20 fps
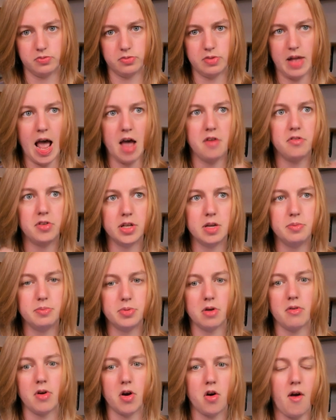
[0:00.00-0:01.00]
heavily
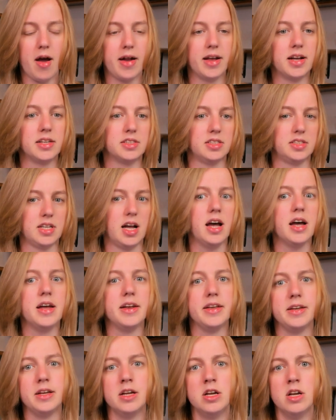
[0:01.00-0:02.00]
bureaucratic
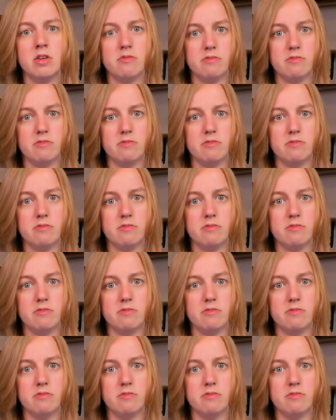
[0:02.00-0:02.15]
society,